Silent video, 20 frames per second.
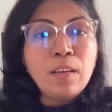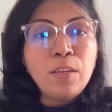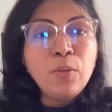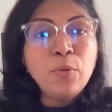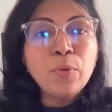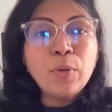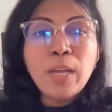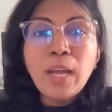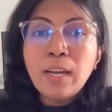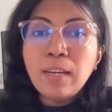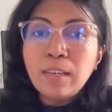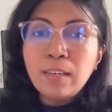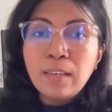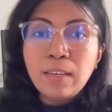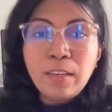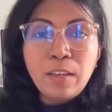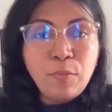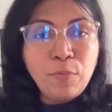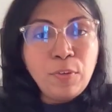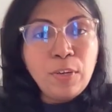You can
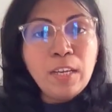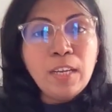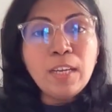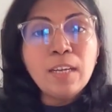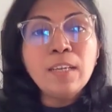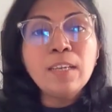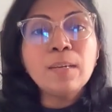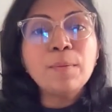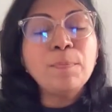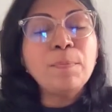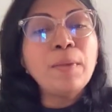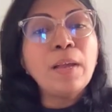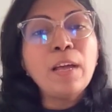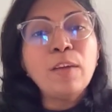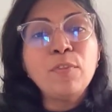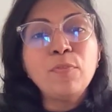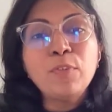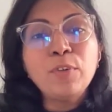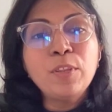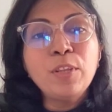definitely
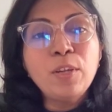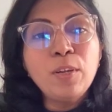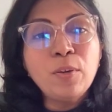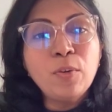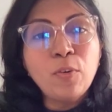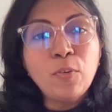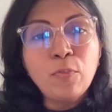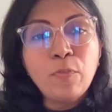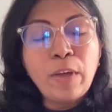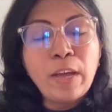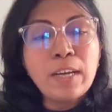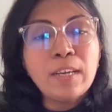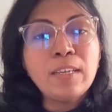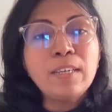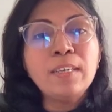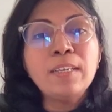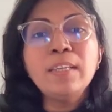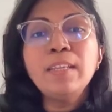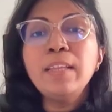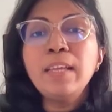apply for the law
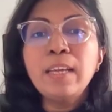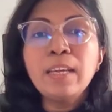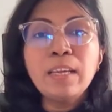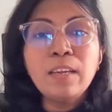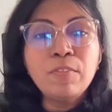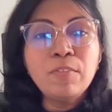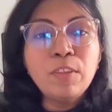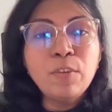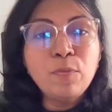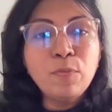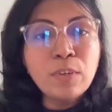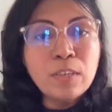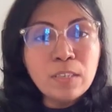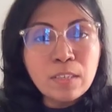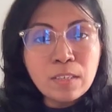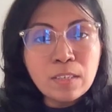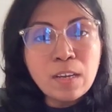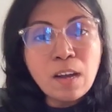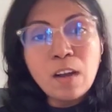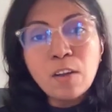faculty. They give the
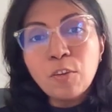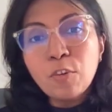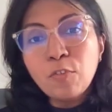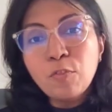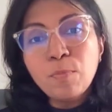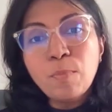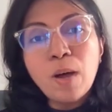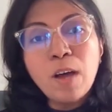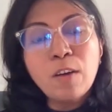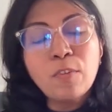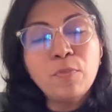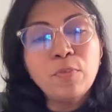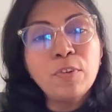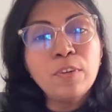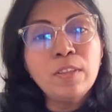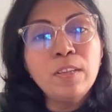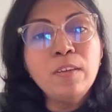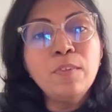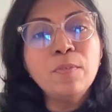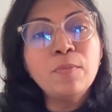first cutoff mark for
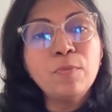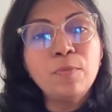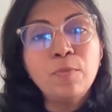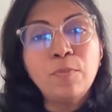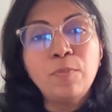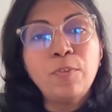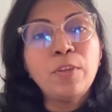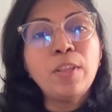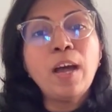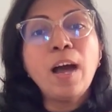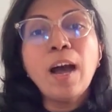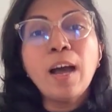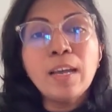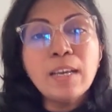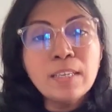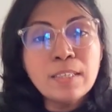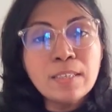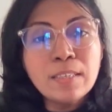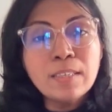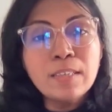the
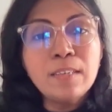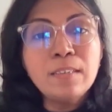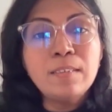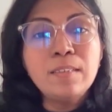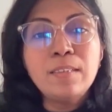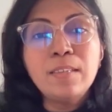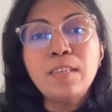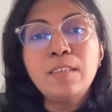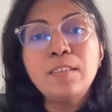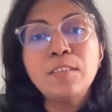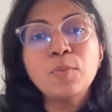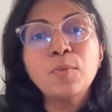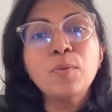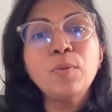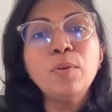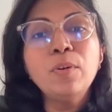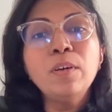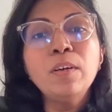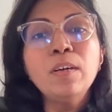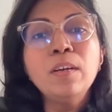highest Z
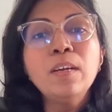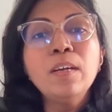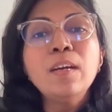score.